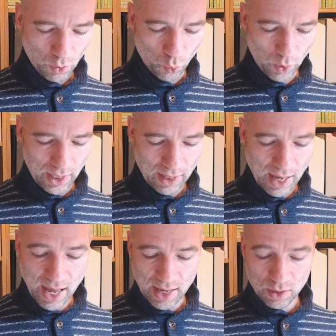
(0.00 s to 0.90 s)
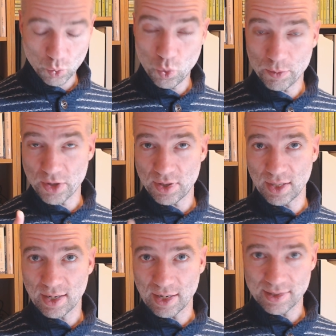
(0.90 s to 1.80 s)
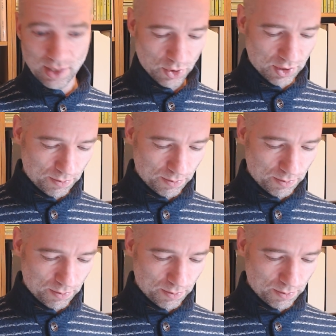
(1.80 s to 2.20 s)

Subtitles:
we. And one more thing that actually I was